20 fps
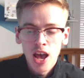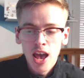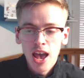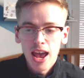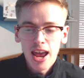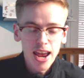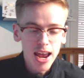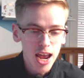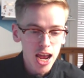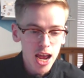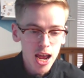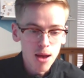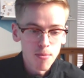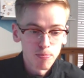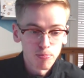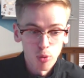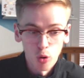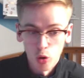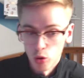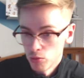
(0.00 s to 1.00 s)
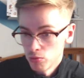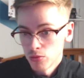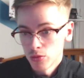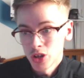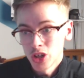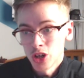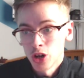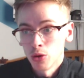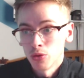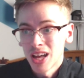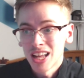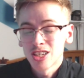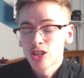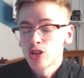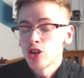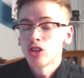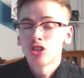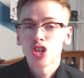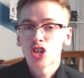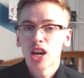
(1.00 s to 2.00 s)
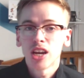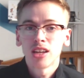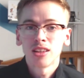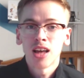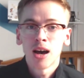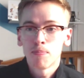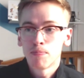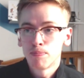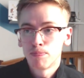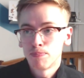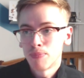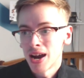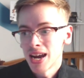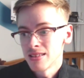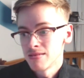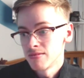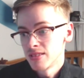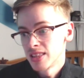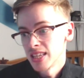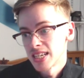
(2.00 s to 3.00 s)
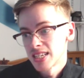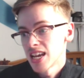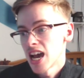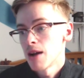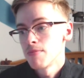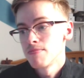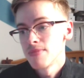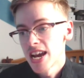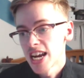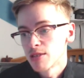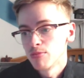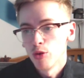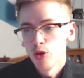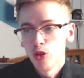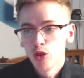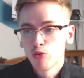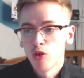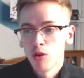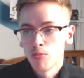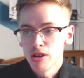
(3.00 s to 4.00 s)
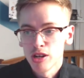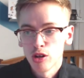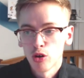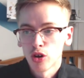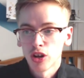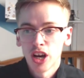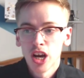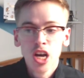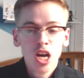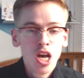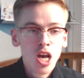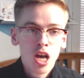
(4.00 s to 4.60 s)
But, you know, that's not to say that by this time next month we'll be looking at